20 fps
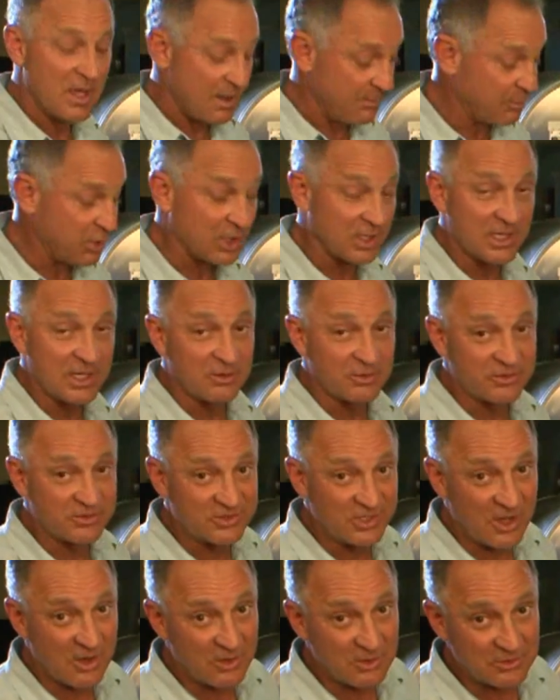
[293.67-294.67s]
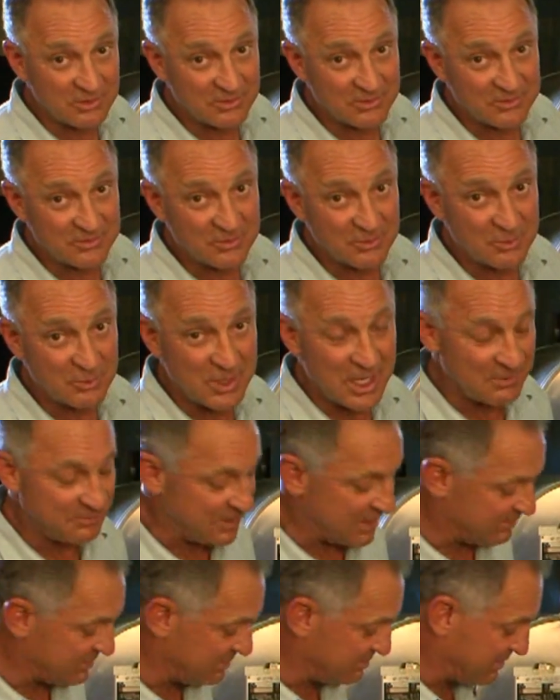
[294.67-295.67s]
Put a little salt, red
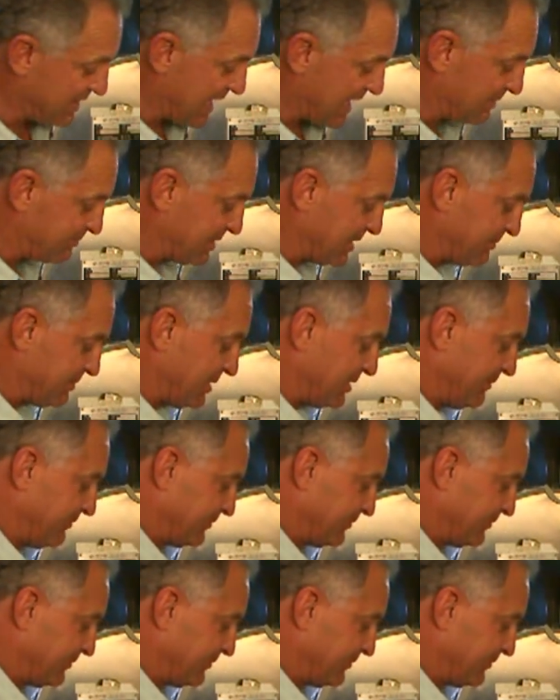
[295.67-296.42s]
pepper, black pepper.